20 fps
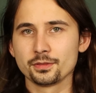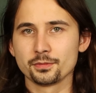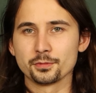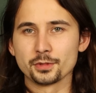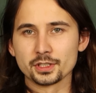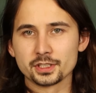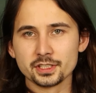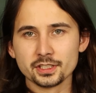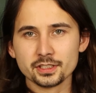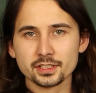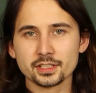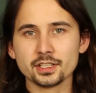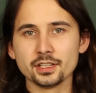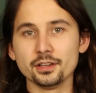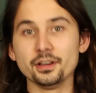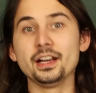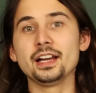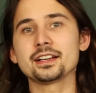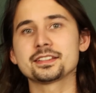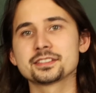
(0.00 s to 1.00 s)
we're good to
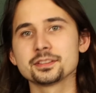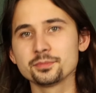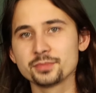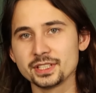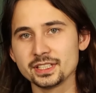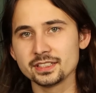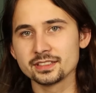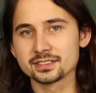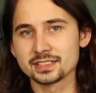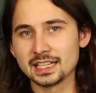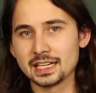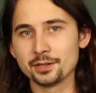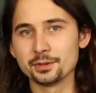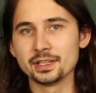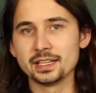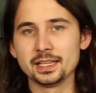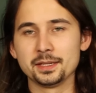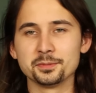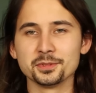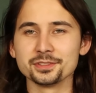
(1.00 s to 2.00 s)
go. XMP is now
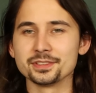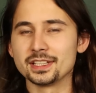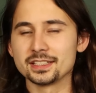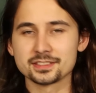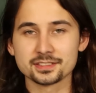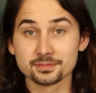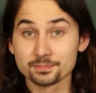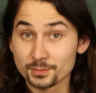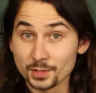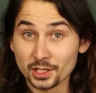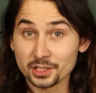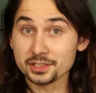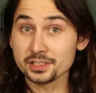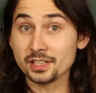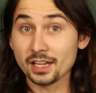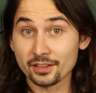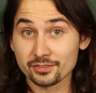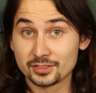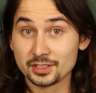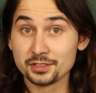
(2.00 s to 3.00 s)
enabled. That's all
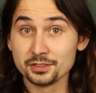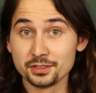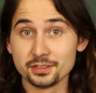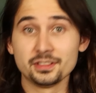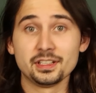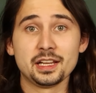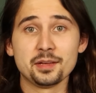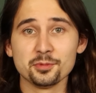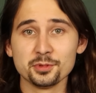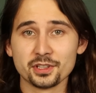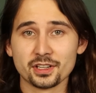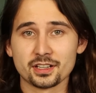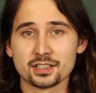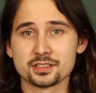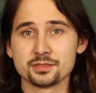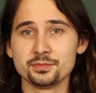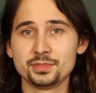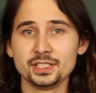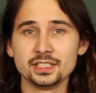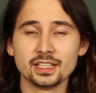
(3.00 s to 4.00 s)
you have to do to enable your
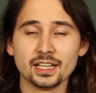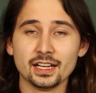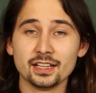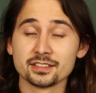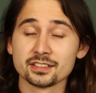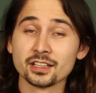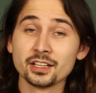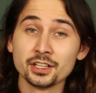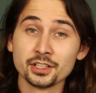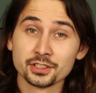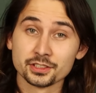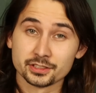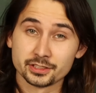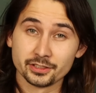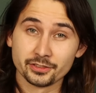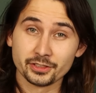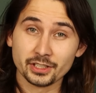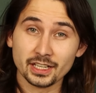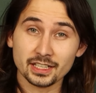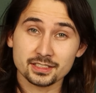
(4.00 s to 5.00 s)
XMP, guys. So
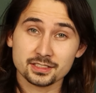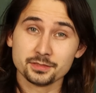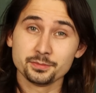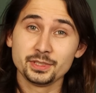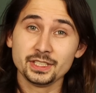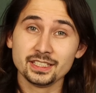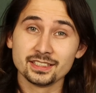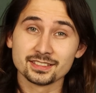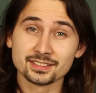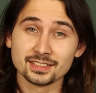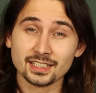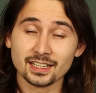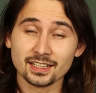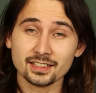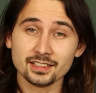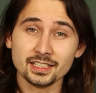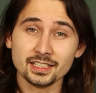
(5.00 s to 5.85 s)
if your XMP is not